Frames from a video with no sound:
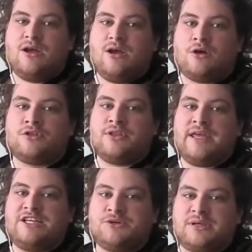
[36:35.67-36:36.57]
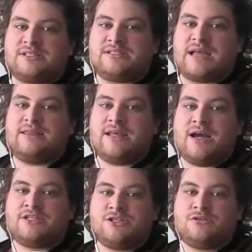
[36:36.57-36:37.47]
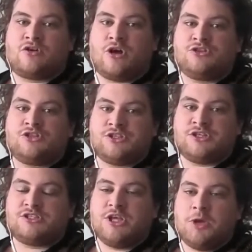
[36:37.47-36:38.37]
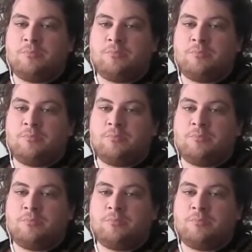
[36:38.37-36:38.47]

on the need to extend the idea of consciousness